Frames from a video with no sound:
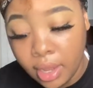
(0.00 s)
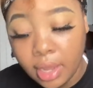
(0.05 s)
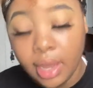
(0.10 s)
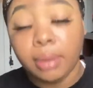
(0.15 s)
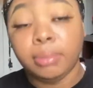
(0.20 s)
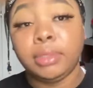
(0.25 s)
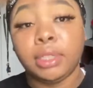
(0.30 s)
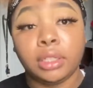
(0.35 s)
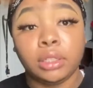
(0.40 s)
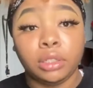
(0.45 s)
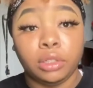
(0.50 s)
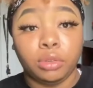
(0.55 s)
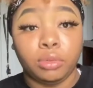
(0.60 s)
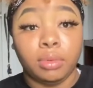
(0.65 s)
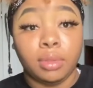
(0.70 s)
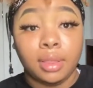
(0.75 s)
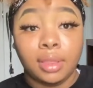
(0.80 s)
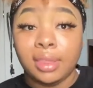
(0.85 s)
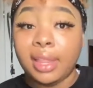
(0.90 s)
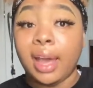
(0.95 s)
I'm telling you,
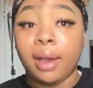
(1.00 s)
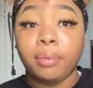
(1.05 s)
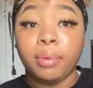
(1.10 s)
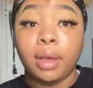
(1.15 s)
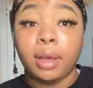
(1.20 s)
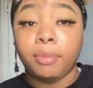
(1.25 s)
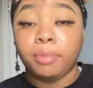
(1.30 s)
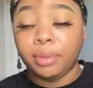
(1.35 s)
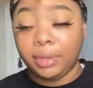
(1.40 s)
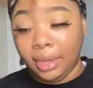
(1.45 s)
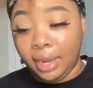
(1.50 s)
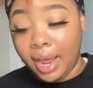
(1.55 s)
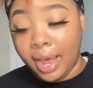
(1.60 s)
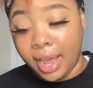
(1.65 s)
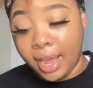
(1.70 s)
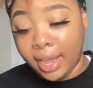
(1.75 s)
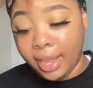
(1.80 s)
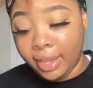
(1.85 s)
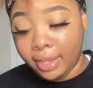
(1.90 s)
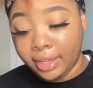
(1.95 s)
that will help a
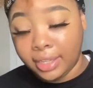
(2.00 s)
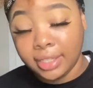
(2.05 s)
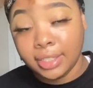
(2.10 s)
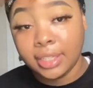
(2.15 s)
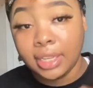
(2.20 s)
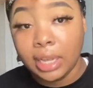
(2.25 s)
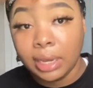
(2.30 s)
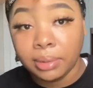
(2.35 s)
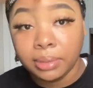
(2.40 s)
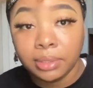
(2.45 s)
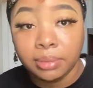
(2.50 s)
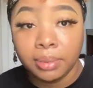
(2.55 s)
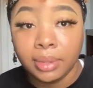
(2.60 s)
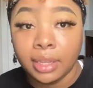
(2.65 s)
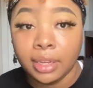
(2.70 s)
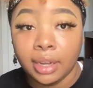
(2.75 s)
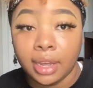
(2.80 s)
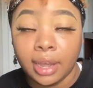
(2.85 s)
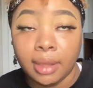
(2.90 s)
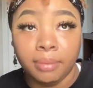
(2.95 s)
lot, because it helped me a
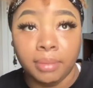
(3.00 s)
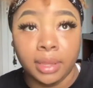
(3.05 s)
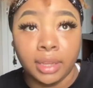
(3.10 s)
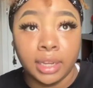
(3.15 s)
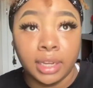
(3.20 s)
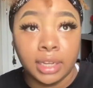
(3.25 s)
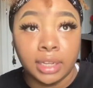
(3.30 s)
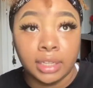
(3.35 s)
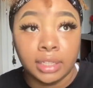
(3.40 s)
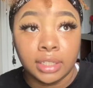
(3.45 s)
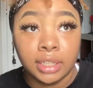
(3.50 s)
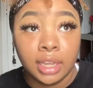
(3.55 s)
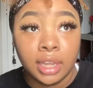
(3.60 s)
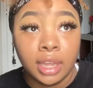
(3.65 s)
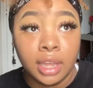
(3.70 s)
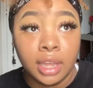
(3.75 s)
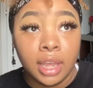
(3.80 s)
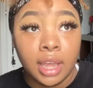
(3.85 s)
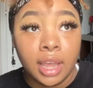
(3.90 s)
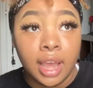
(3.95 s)
lot, because
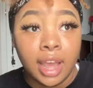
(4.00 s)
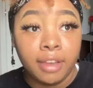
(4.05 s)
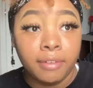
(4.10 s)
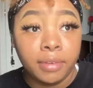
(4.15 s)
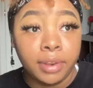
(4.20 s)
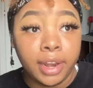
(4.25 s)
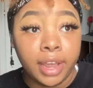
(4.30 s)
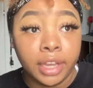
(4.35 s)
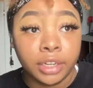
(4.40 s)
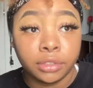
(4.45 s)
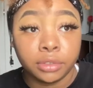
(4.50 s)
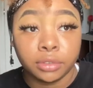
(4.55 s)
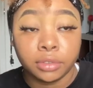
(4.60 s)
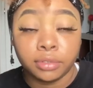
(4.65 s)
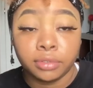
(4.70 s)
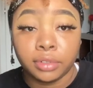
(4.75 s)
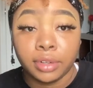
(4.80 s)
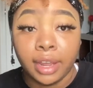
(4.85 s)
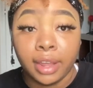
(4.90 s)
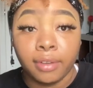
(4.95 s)
I've been natural
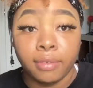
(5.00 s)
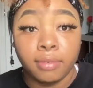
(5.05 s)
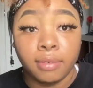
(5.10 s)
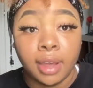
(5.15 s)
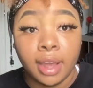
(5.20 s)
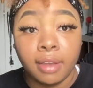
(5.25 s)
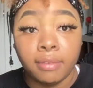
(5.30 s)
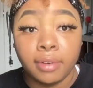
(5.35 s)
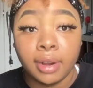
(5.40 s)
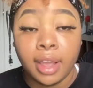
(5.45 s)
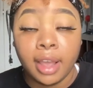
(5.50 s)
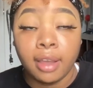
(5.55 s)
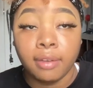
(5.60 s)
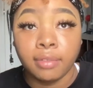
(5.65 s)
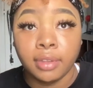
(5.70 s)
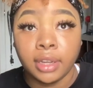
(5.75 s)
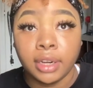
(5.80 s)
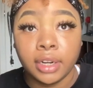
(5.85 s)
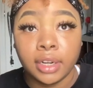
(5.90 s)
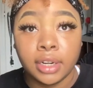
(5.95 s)
for like
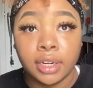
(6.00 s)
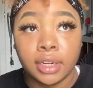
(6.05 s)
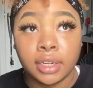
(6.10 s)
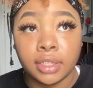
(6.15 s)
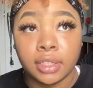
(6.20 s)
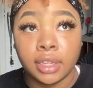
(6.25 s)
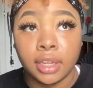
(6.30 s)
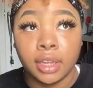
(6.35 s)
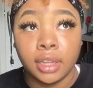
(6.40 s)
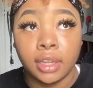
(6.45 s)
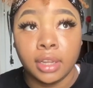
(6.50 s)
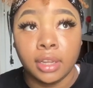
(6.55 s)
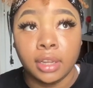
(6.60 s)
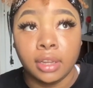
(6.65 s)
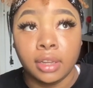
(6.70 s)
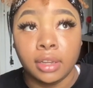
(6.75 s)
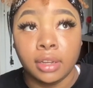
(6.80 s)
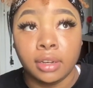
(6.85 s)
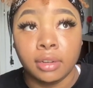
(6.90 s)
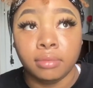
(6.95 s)
5.5 years,
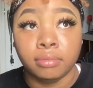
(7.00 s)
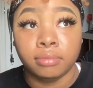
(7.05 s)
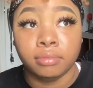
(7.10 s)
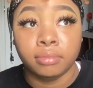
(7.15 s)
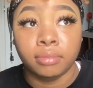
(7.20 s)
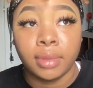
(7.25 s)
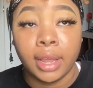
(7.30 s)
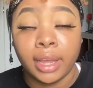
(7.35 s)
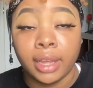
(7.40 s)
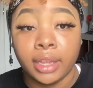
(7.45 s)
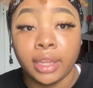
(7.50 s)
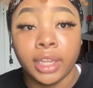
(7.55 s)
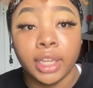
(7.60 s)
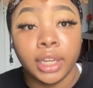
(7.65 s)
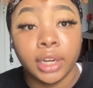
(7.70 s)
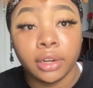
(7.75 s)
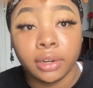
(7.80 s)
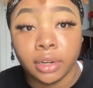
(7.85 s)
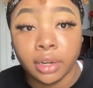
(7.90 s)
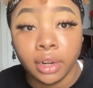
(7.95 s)
and like a
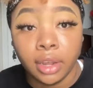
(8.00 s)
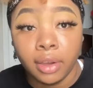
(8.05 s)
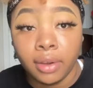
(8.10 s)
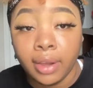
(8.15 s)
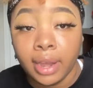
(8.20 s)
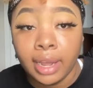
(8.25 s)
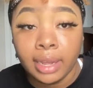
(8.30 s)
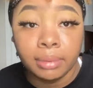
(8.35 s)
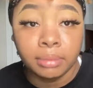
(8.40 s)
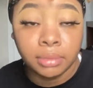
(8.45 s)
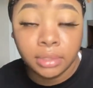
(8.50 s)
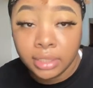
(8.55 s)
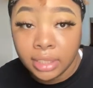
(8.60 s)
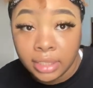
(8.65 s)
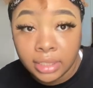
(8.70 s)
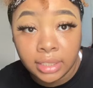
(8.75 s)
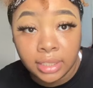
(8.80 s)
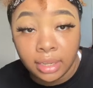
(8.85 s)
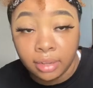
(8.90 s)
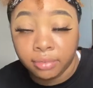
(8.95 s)
year ago, I am
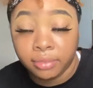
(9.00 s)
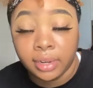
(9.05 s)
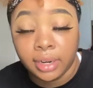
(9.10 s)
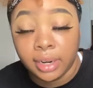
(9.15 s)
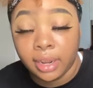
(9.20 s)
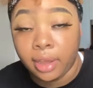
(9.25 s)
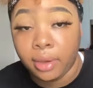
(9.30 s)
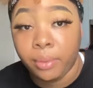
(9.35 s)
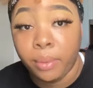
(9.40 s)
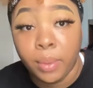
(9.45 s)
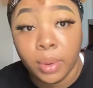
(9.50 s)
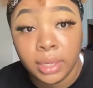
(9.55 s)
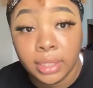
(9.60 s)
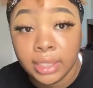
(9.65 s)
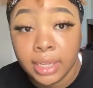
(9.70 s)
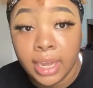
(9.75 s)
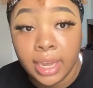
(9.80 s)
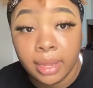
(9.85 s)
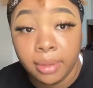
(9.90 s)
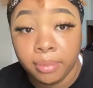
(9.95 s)
just now finding out what
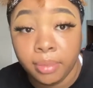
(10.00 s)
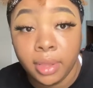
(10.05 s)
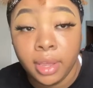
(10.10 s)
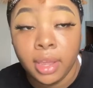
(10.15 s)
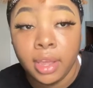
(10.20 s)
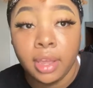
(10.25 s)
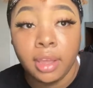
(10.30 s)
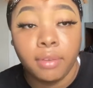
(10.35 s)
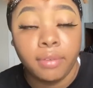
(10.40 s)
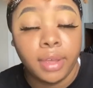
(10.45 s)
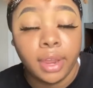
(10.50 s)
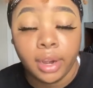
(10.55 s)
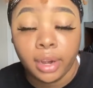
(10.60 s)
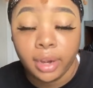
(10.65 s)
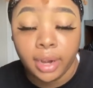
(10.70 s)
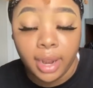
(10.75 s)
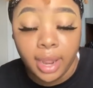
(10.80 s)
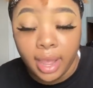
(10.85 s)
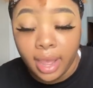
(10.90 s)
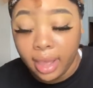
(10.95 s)
type of
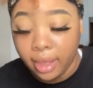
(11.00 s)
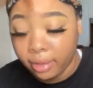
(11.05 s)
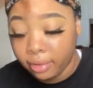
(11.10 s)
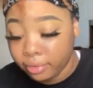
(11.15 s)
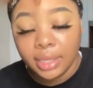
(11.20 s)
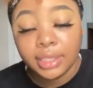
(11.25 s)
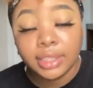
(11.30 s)
hair I have.